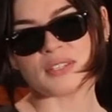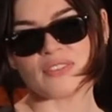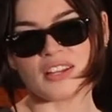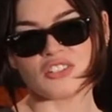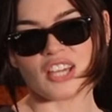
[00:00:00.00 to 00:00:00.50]

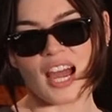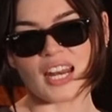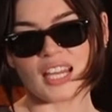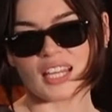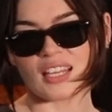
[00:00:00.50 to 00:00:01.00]
fun
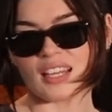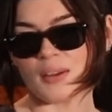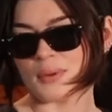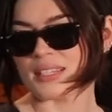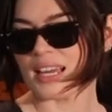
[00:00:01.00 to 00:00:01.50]
chatting.
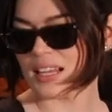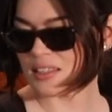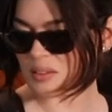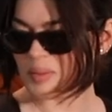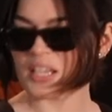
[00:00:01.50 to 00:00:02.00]
It was like a
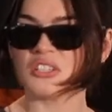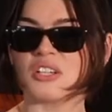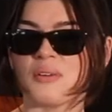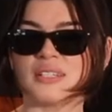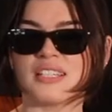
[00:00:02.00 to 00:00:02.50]
little mini
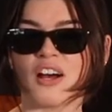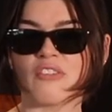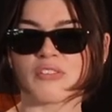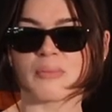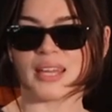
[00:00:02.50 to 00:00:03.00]
show and tell
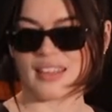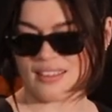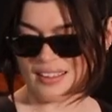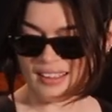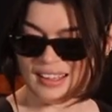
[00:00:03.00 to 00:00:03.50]
for me.
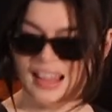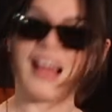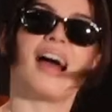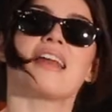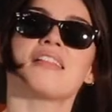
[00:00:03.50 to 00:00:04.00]

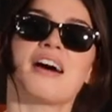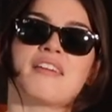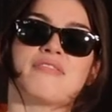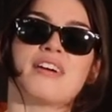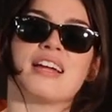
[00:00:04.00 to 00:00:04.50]
I had a lot
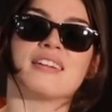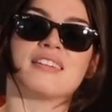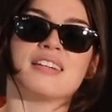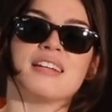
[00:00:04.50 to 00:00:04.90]
of fun,